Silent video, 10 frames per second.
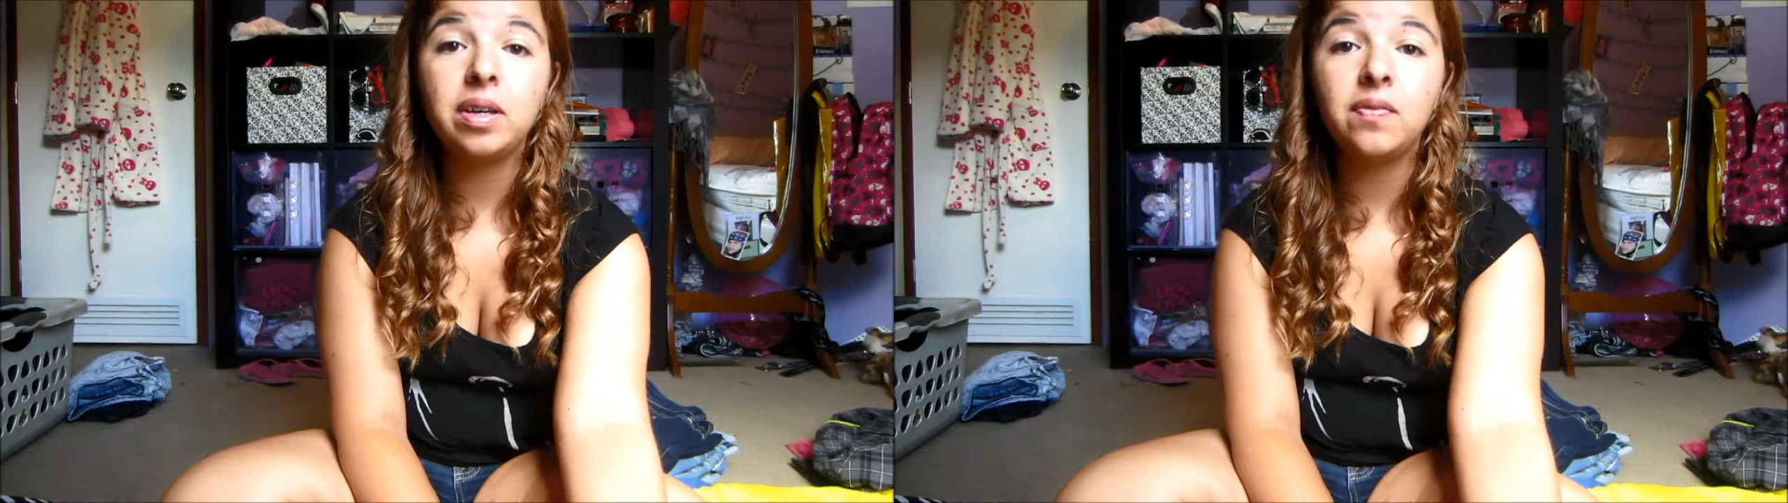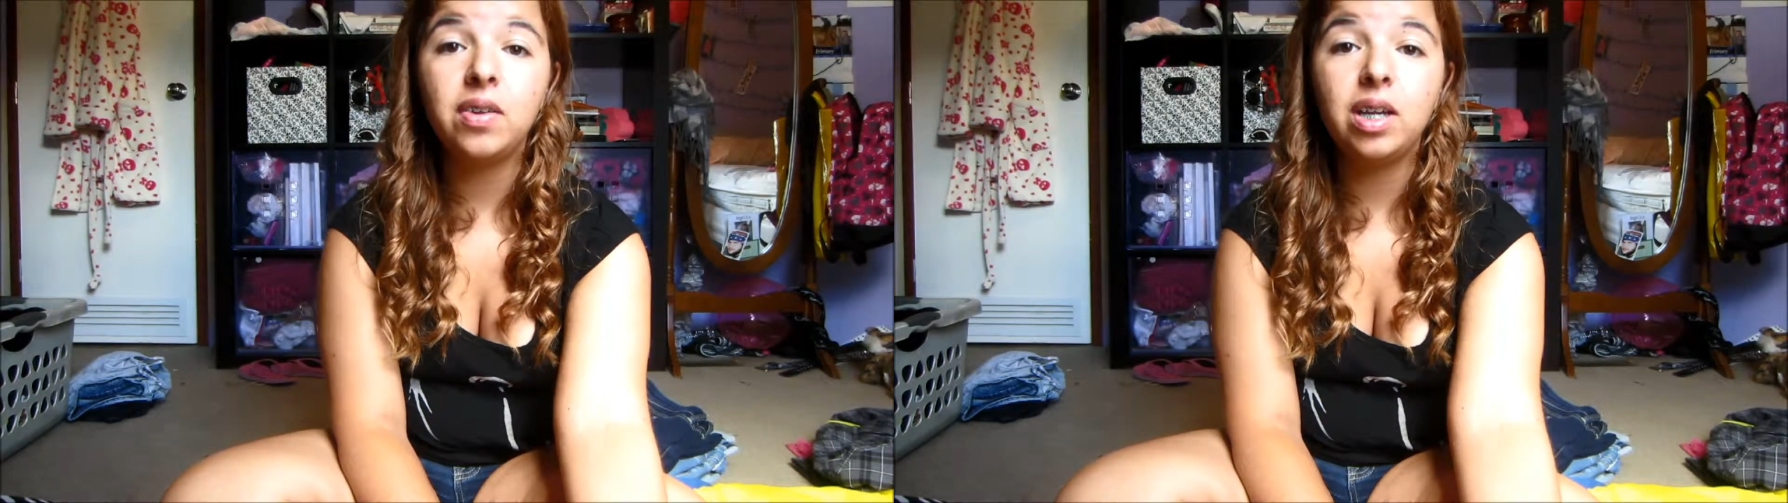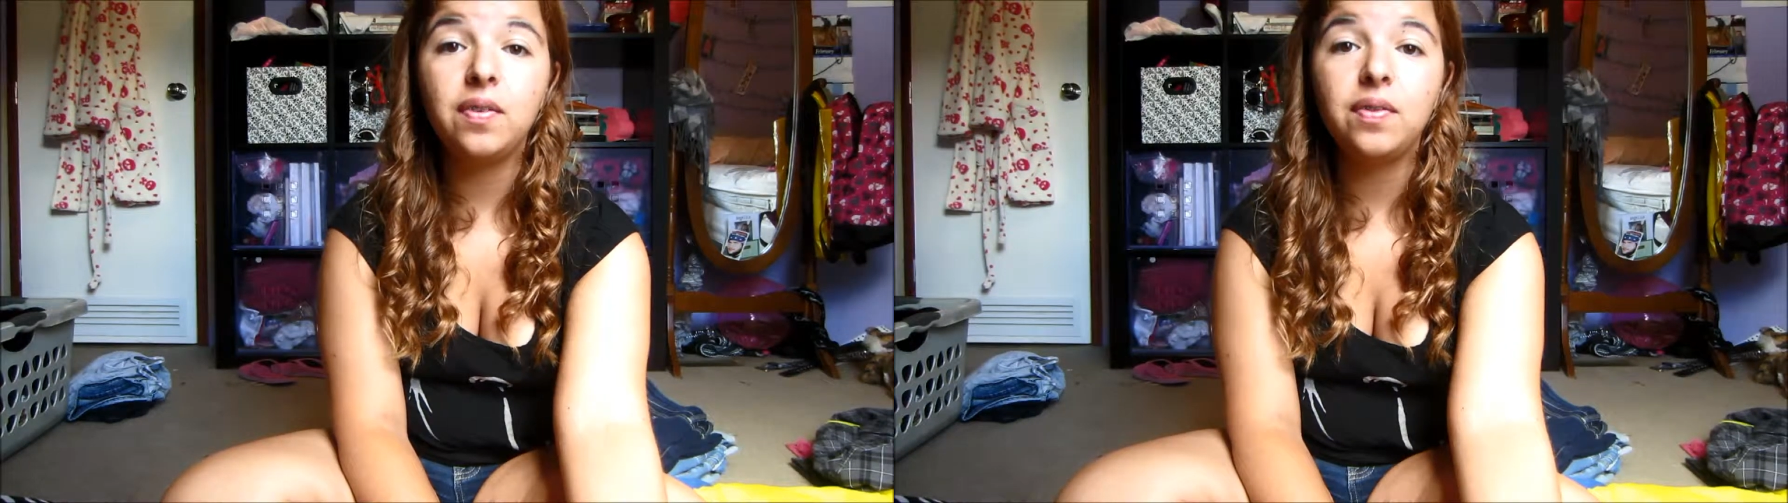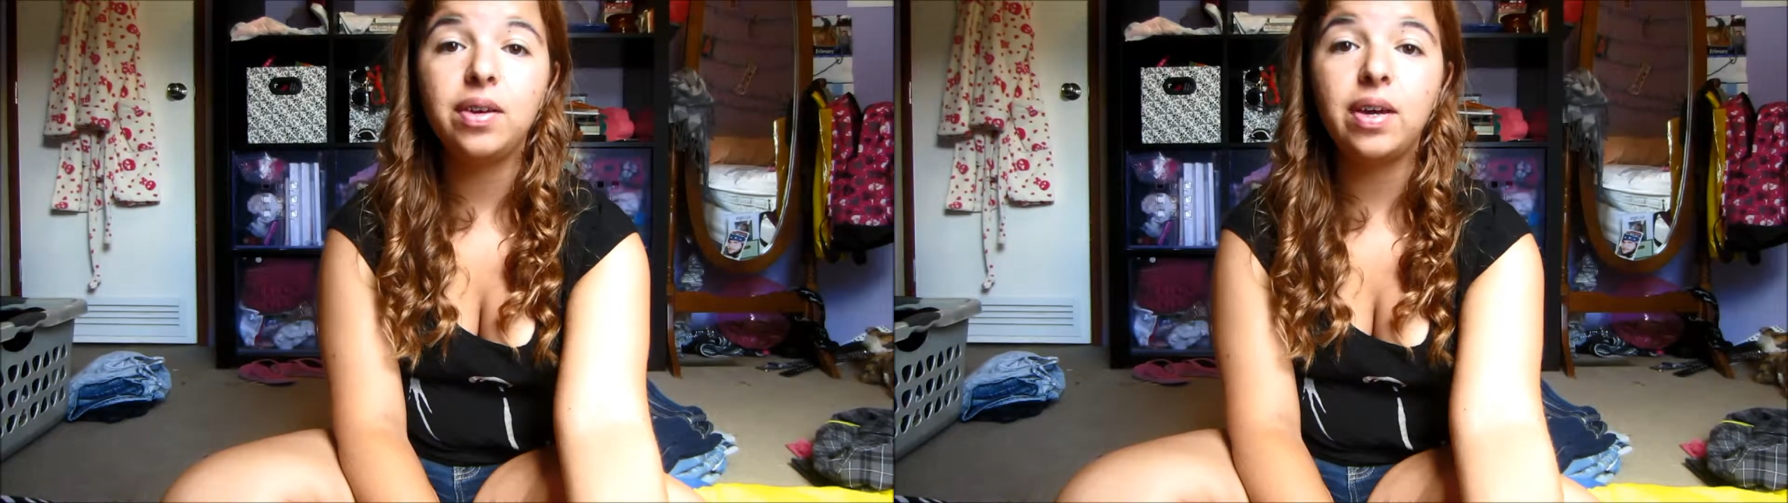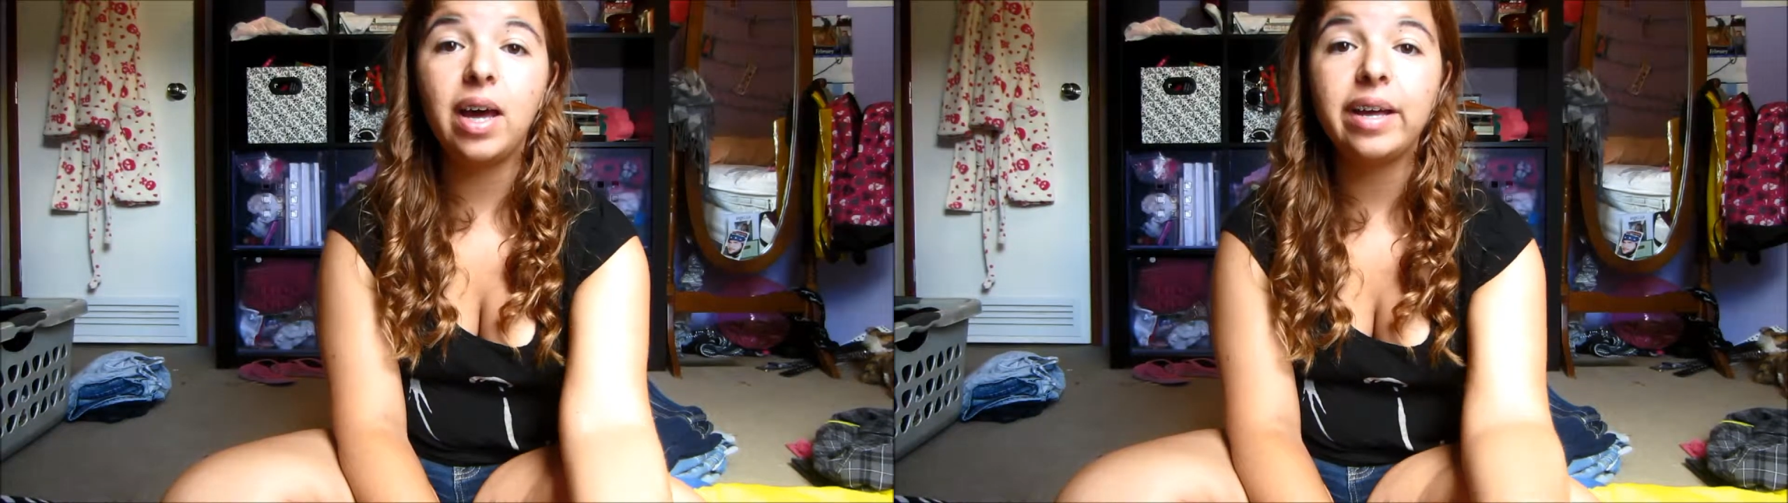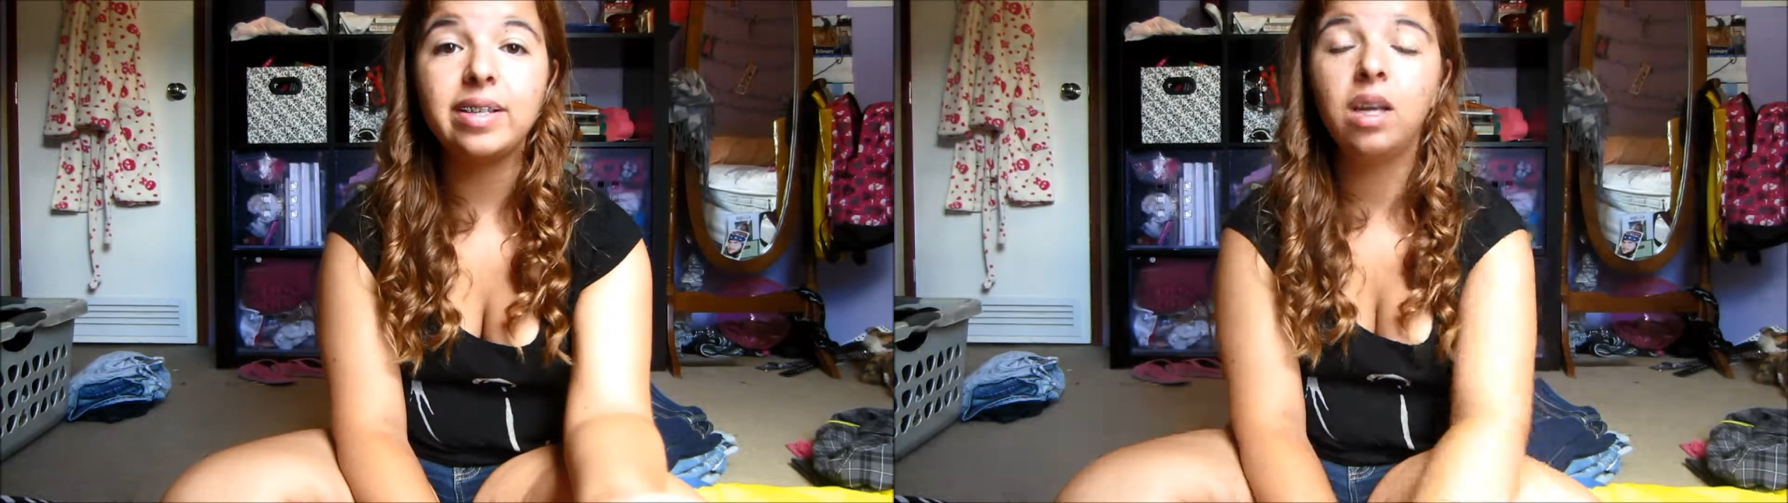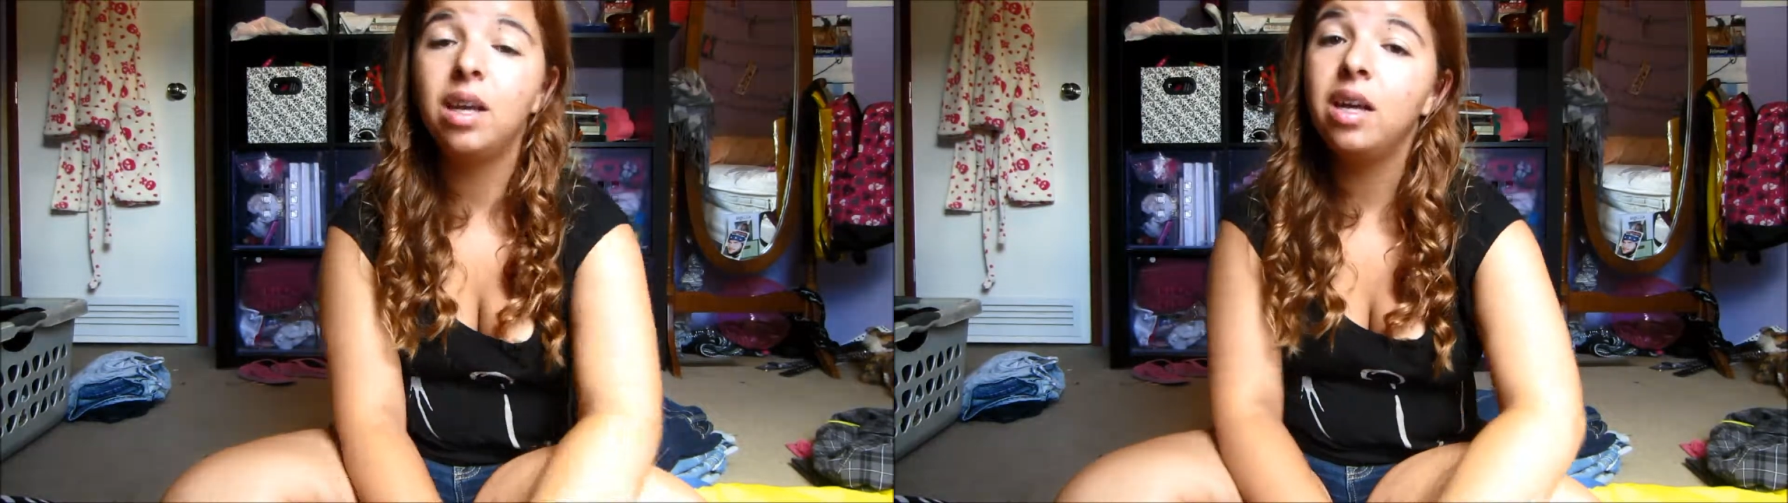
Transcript: video for you guys.